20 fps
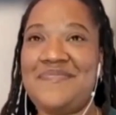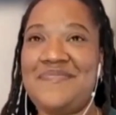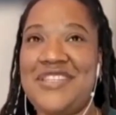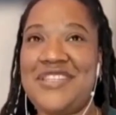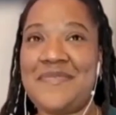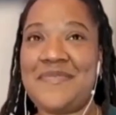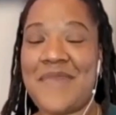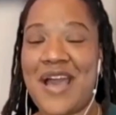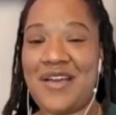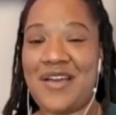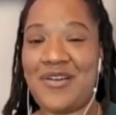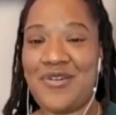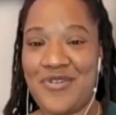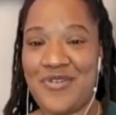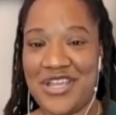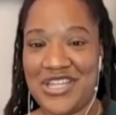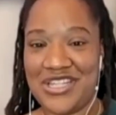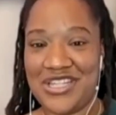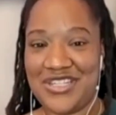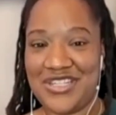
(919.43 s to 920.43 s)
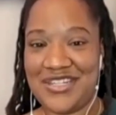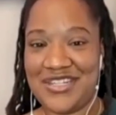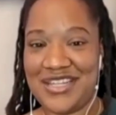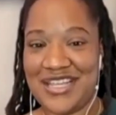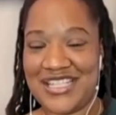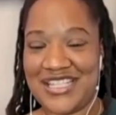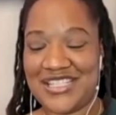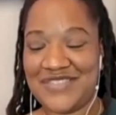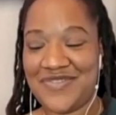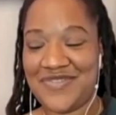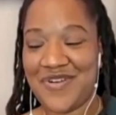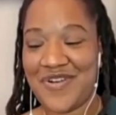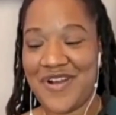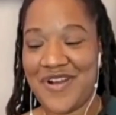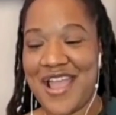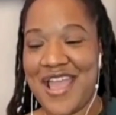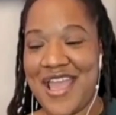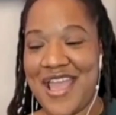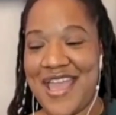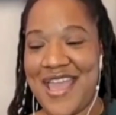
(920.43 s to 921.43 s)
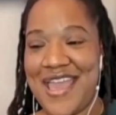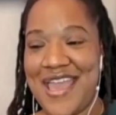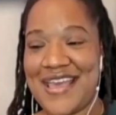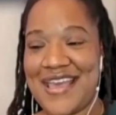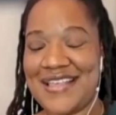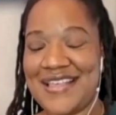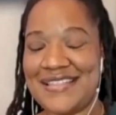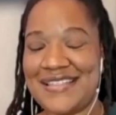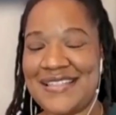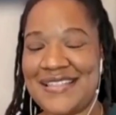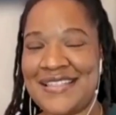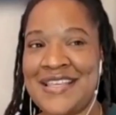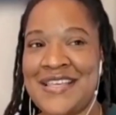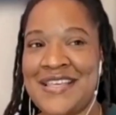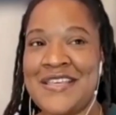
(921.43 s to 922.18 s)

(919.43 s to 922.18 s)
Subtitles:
to my question, as far as